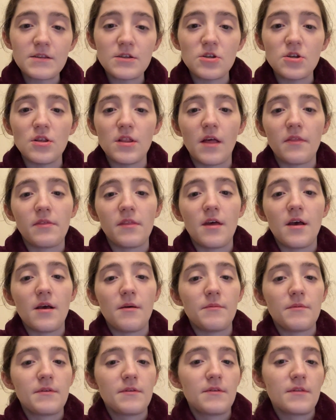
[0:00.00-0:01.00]
Do you let
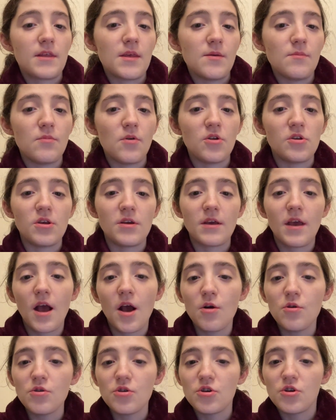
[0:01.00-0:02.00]
them sleep on your
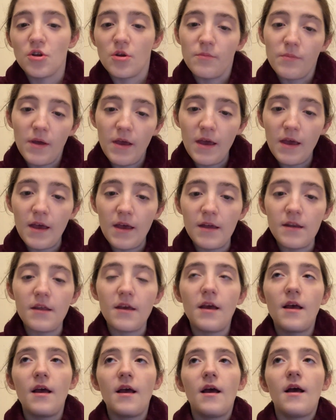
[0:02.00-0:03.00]
couch, your bed?
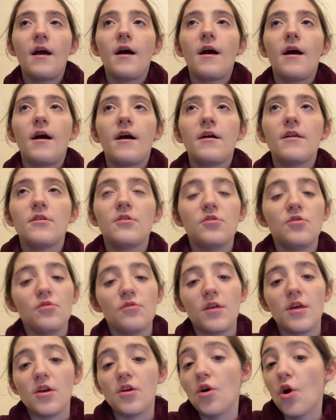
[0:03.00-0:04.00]
Do
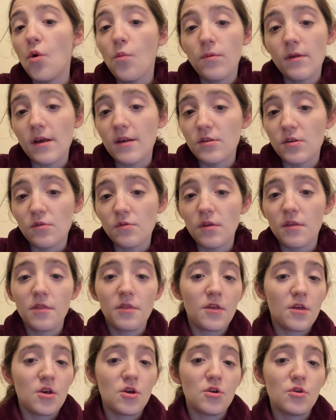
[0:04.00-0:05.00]
they go places with
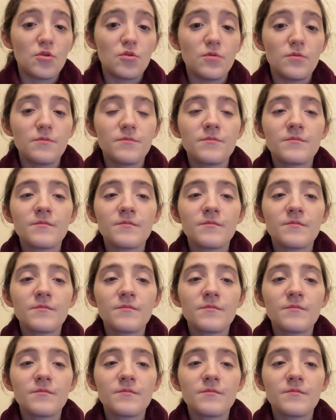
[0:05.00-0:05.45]
you?